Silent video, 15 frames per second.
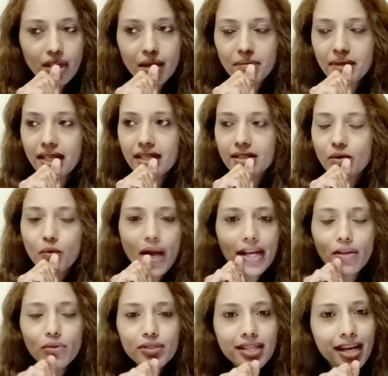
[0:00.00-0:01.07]
I'm like, why
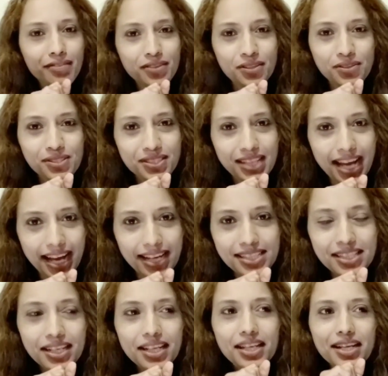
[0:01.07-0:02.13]
couldn't I use that
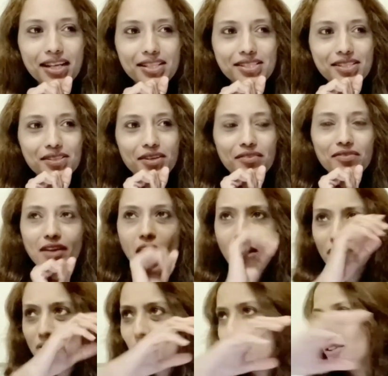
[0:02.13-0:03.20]
instead of
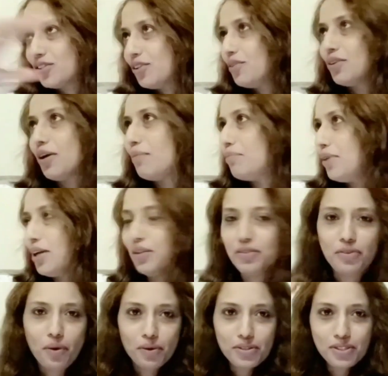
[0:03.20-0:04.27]

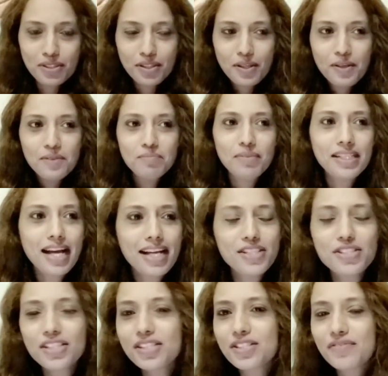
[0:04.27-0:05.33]
estacionamientos? But I
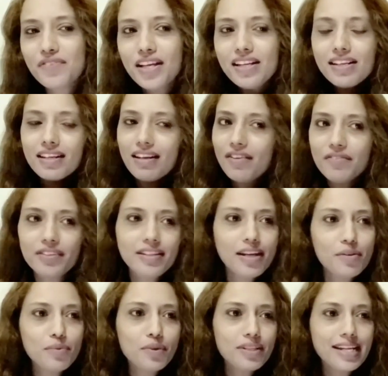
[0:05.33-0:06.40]
just fell in love with that
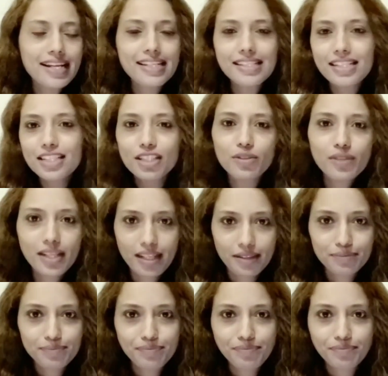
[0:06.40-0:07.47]
word, and till today,
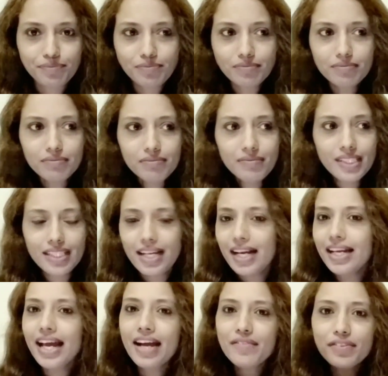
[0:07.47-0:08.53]
I
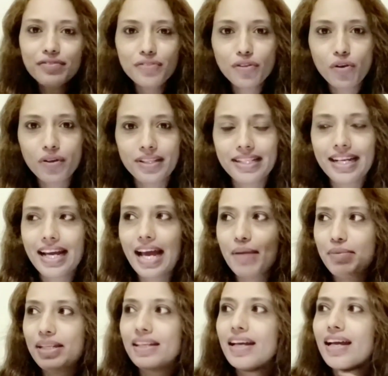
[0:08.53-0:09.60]
haven't forgotten. I
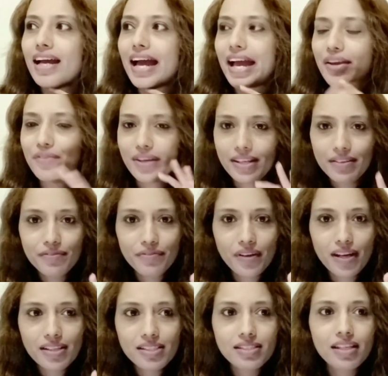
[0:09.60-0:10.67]
mean, I read it
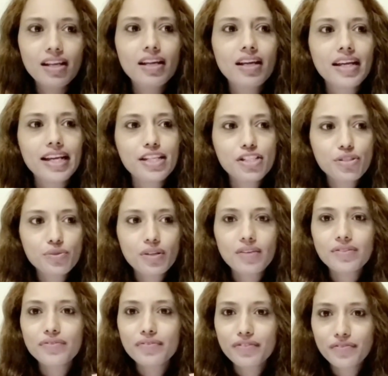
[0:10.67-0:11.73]
first in
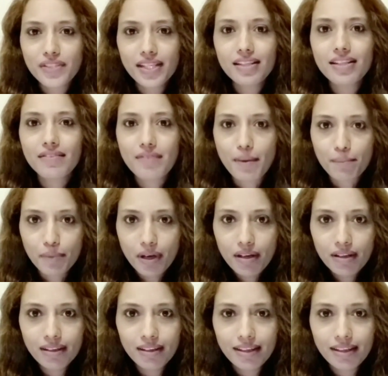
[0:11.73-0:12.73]
2015 November.